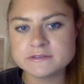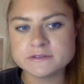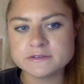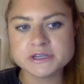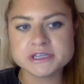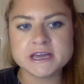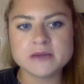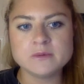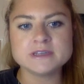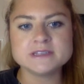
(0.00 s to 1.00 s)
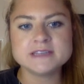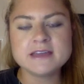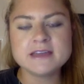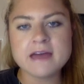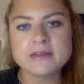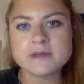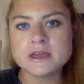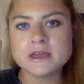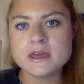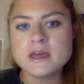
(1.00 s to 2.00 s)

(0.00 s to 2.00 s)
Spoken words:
The first day was data gathering,